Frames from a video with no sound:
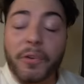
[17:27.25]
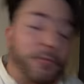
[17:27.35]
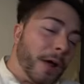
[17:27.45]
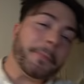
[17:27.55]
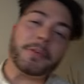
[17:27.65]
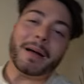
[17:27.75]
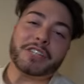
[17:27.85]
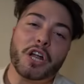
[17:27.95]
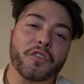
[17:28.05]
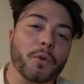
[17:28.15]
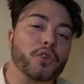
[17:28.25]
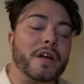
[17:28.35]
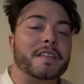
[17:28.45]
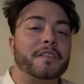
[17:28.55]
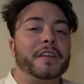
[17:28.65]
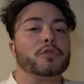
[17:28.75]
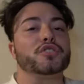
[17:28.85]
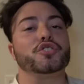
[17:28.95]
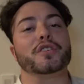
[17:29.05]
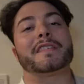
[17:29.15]
Subscribe to my channel for more crazy
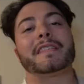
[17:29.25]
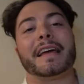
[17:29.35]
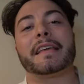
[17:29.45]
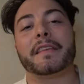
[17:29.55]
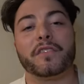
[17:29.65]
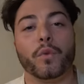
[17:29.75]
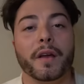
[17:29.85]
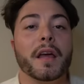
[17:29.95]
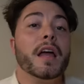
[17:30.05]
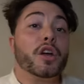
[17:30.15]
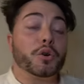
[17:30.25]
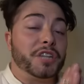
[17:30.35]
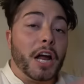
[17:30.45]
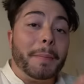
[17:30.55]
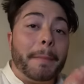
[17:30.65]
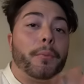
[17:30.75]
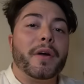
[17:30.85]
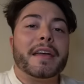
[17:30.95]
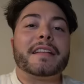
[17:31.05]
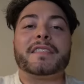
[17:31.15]
videos just like this one. Go check out my
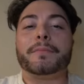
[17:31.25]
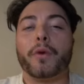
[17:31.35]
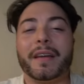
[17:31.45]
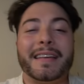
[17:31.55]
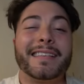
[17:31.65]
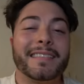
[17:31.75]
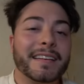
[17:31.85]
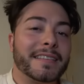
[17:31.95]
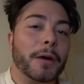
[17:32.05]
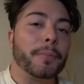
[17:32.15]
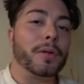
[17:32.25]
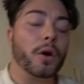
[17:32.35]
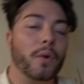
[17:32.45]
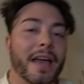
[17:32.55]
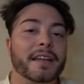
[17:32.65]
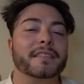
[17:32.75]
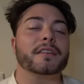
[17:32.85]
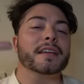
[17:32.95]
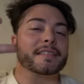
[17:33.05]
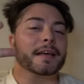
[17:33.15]
boy ItzDuhMorgan. He is linked down below. And
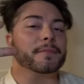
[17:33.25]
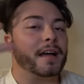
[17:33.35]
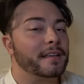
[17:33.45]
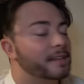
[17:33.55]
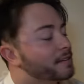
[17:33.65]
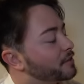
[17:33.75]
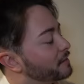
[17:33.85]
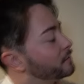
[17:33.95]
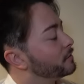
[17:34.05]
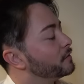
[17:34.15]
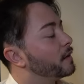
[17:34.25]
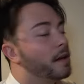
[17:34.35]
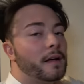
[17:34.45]
until next time, guys, Jesters